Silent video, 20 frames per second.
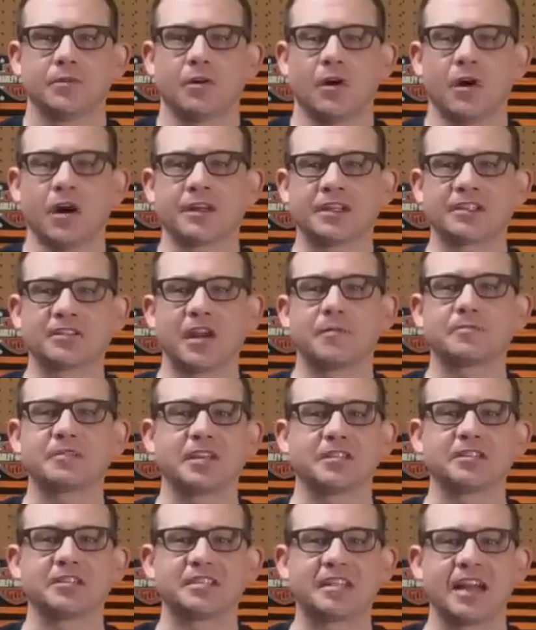On the
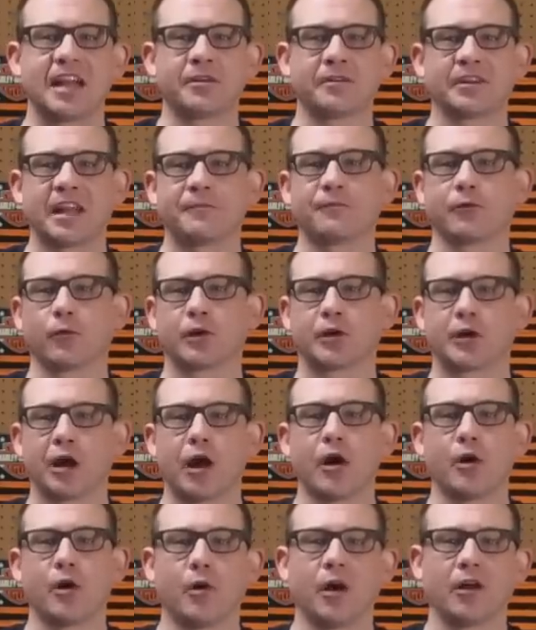Softail Standard, they
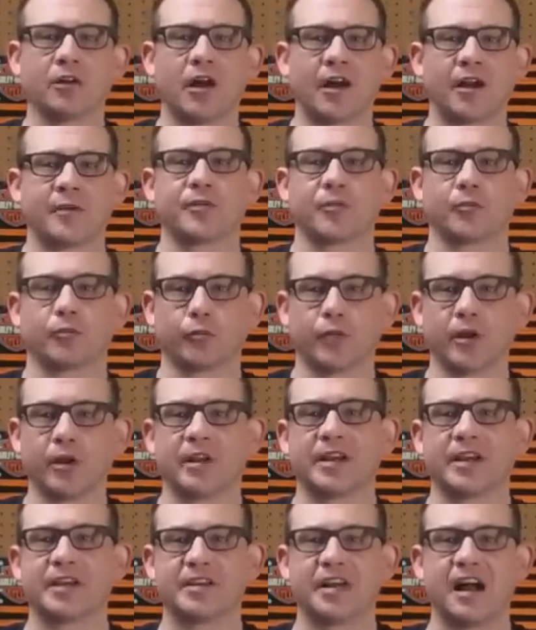forego a lot of the
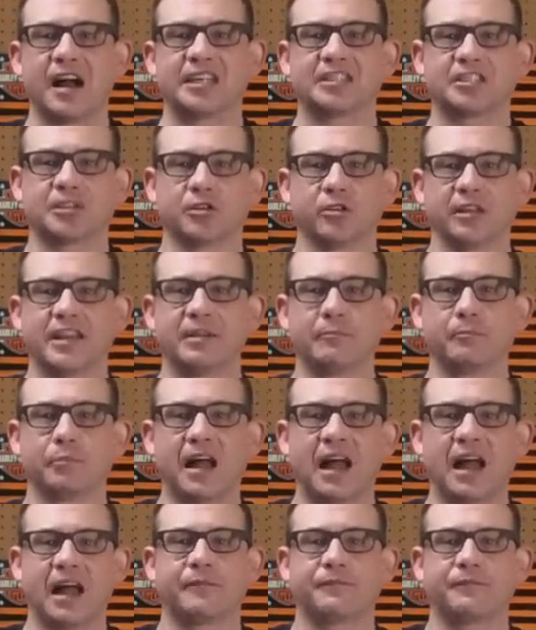really nice, clean black